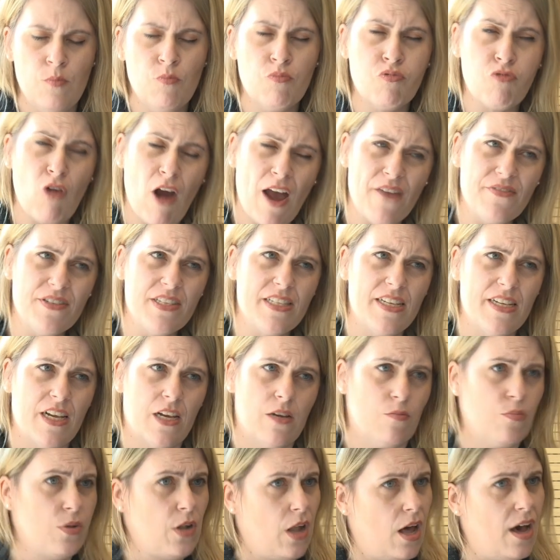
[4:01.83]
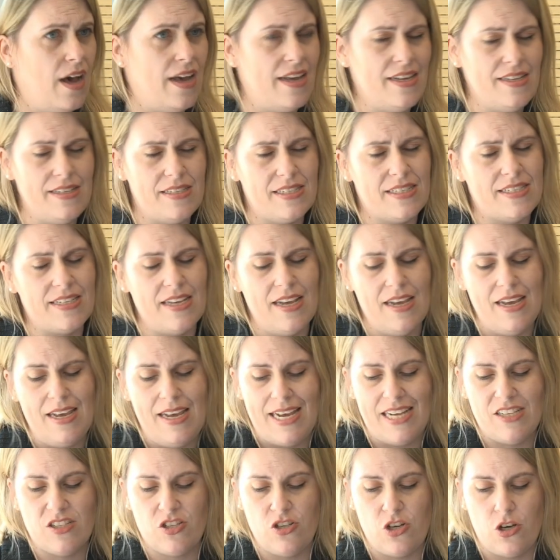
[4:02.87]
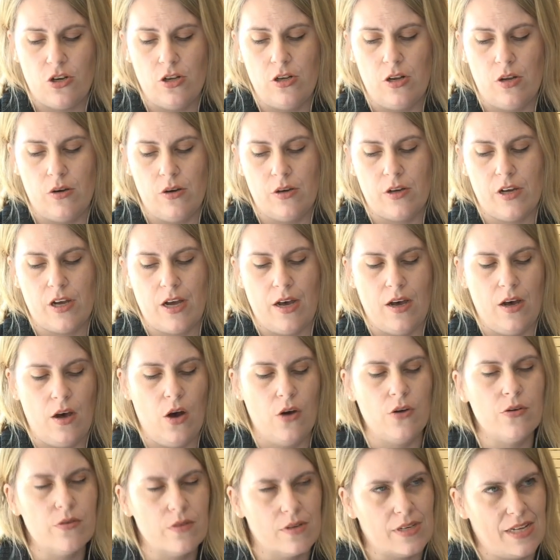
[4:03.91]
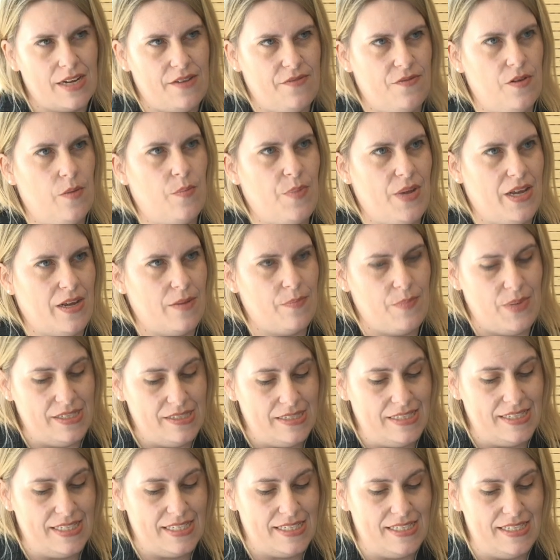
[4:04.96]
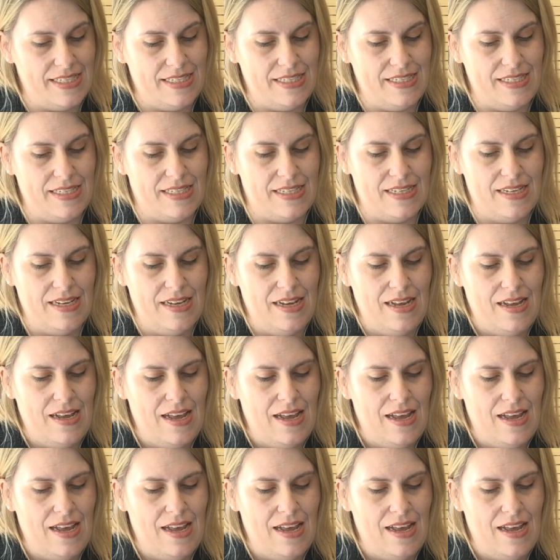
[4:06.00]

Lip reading: Privacy compliance is no longer only for big businesses,